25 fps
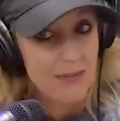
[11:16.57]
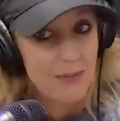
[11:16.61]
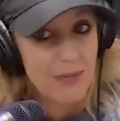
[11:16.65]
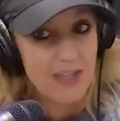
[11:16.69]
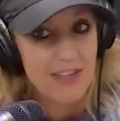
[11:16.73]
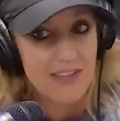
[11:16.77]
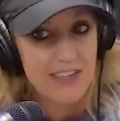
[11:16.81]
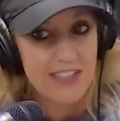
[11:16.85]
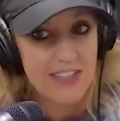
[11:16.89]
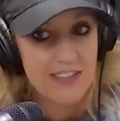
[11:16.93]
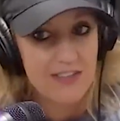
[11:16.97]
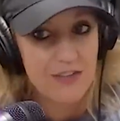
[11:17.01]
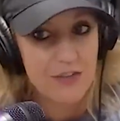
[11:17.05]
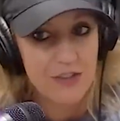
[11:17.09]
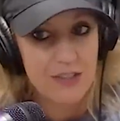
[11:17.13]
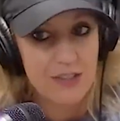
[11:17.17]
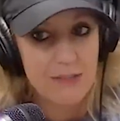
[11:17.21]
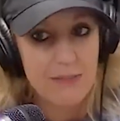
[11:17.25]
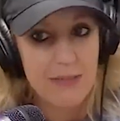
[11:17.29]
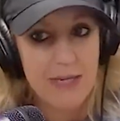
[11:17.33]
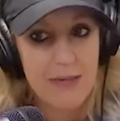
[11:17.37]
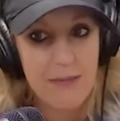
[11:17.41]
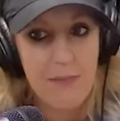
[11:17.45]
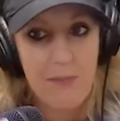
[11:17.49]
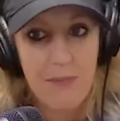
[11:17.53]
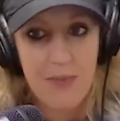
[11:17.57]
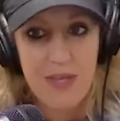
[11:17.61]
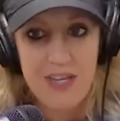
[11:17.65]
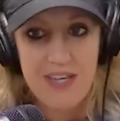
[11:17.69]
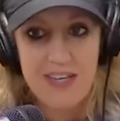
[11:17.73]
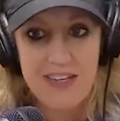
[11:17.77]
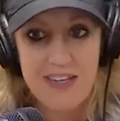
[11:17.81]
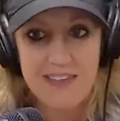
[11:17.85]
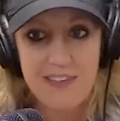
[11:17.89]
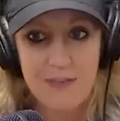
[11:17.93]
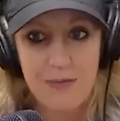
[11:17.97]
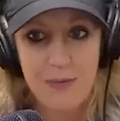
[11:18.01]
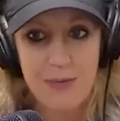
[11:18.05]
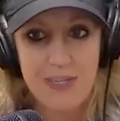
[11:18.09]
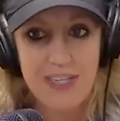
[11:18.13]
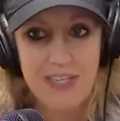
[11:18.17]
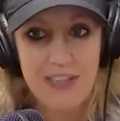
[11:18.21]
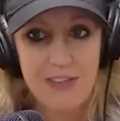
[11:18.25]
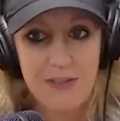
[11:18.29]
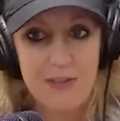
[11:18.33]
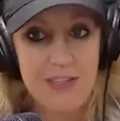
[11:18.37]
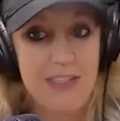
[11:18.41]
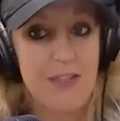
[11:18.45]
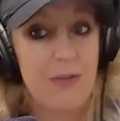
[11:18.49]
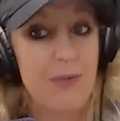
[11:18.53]
while the Extreme MP is
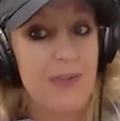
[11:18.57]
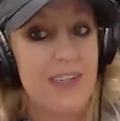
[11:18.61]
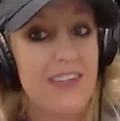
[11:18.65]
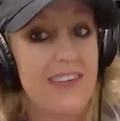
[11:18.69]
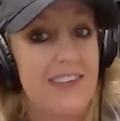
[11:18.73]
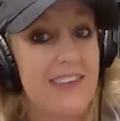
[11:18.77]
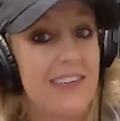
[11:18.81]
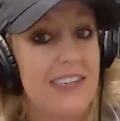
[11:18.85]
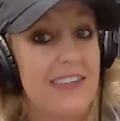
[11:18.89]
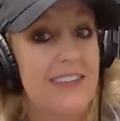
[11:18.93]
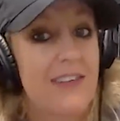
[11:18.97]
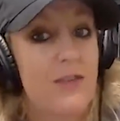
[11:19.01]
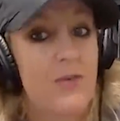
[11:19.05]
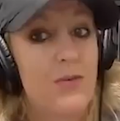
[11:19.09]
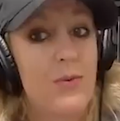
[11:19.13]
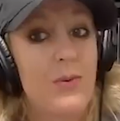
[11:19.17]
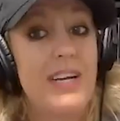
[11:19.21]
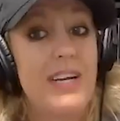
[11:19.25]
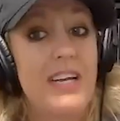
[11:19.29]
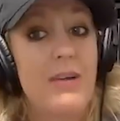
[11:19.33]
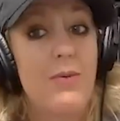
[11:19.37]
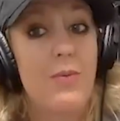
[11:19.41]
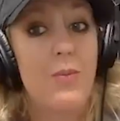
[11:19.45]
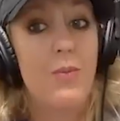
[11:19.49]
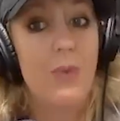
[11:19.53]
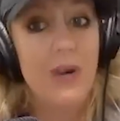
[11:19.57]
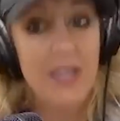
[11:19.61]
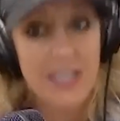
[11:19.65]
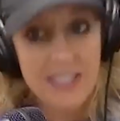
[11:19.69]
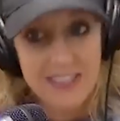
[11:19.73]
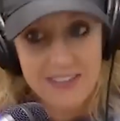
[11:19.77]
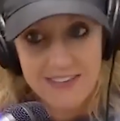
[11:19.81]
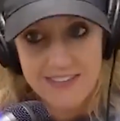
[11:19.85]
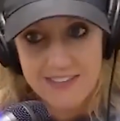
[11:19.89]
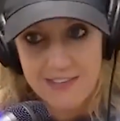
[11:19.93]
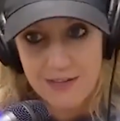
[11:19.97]
23, 26, 21.